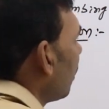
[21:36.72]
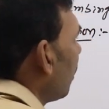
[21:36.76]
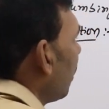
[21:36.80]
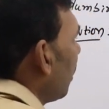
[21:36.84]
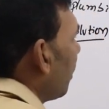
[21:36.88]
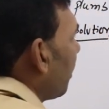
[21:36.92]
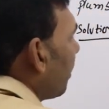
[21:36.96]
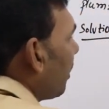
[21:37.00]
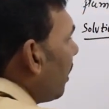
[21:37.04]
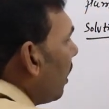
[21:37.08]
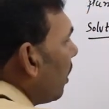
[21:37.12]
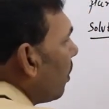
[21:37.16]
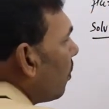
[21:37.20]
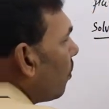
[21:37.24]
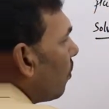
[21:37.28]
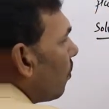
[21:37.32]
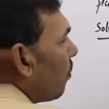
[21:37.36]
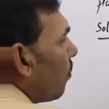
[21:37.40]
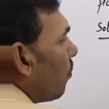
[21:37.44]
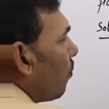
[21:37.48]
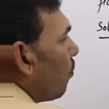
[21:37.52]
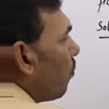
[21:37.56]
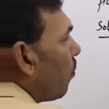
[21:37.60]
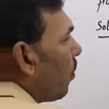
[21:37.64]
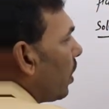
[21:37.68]
Now,
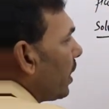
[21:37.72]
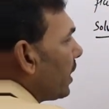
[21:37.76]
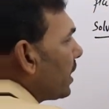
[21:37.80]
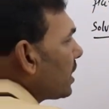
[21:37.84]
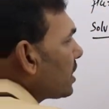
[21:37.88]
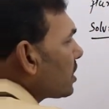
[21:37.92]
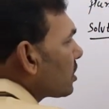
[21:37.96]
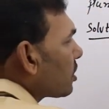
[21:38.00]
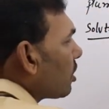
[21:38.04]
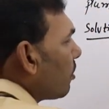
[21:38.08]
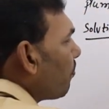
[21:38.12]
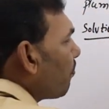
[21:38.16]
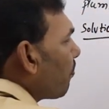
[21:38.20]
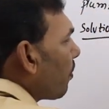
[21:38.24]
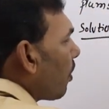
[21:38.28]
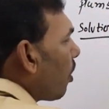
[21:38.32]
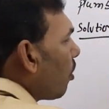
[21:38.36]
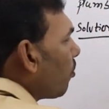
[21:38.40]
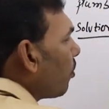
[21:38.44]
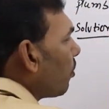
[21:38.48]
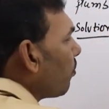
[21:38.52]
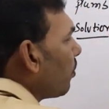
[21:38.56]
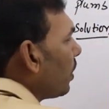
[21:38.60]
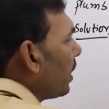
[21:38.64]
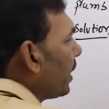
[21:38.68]
what is the
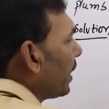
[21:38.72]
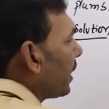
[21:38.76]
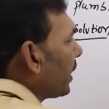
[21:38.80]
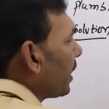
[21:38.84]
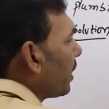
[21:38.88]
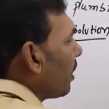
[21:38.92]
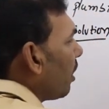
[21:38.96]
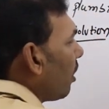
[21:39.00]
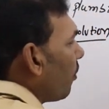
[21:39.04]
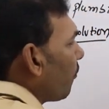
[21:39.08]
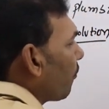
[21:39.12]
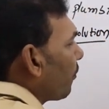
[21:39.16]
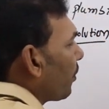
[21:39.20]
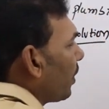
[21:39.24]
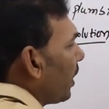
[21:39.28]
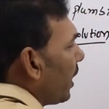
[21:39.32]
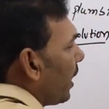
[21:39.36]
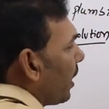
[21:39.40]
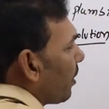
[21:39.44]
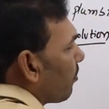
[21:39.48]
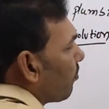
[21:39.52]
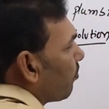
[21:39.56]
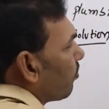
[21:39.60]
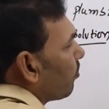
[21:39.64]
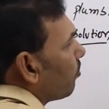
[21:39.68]
probability of A?